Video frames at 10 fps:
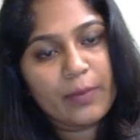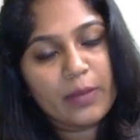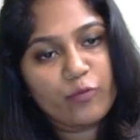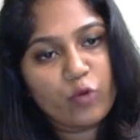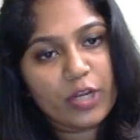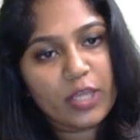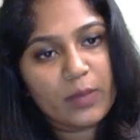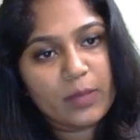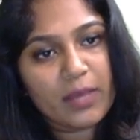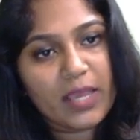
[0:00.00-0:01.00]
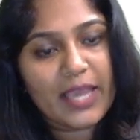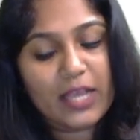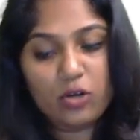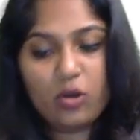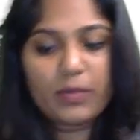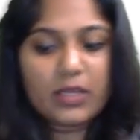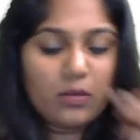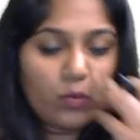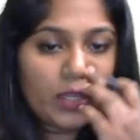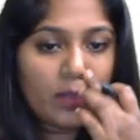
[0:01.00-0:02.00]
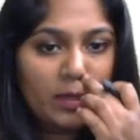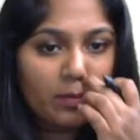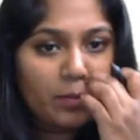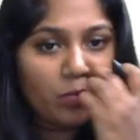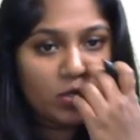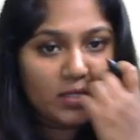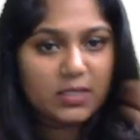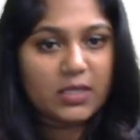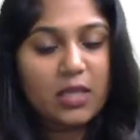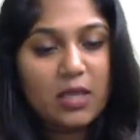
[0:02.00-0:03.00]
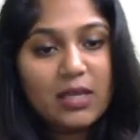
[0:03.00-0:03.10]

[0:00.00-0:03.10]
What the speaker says: Ma'am, what do you mean by economical? What do you mean by monetary?